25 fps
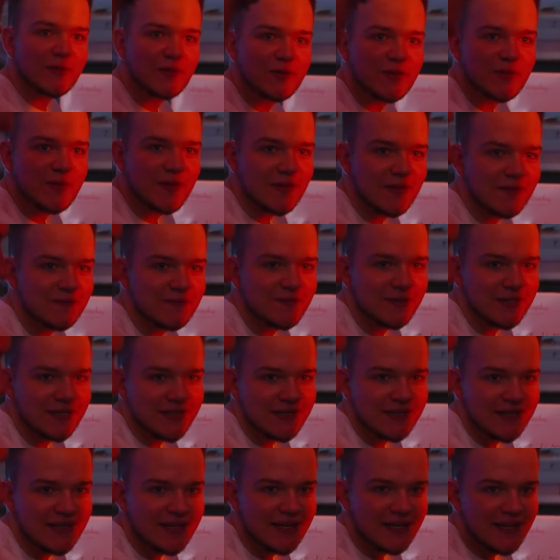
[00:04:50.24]
One more best of three.
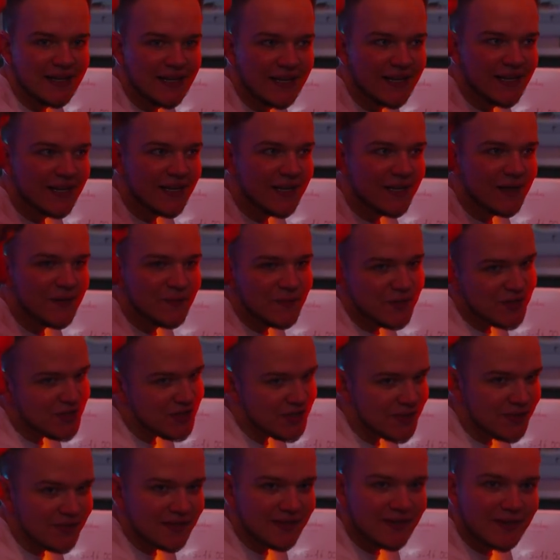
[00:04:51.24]
Yeah. We
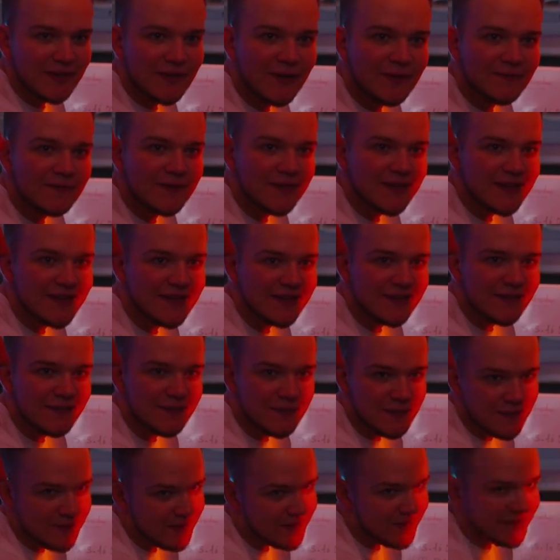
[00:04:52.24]
showed the confidence in the
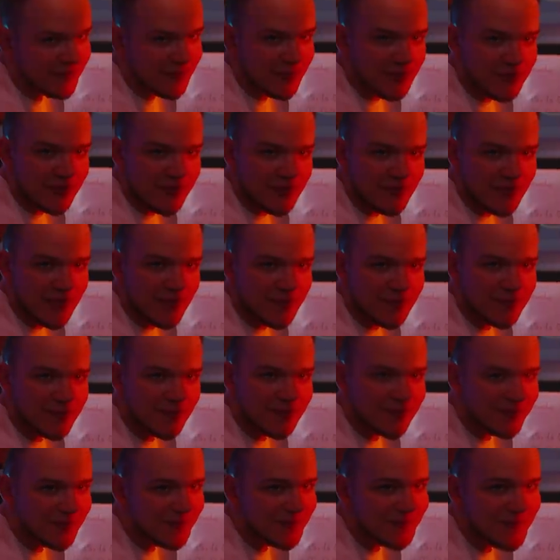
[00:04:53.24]
in the breeze map,
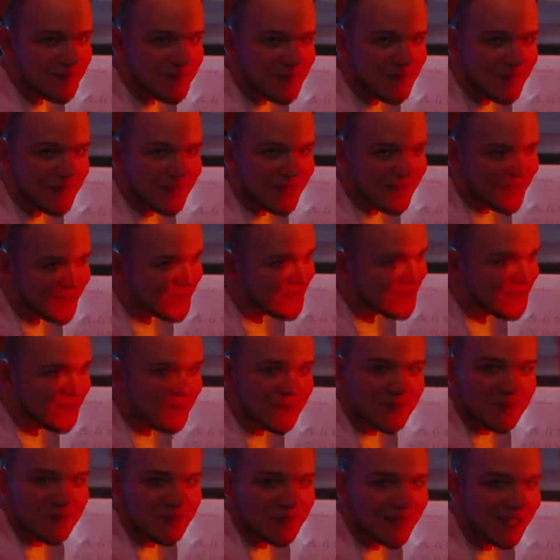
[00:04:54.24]
you know.
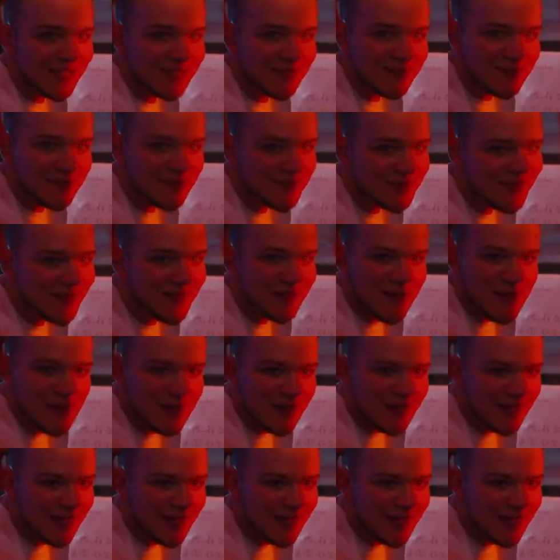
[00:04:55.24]
So we got to do the same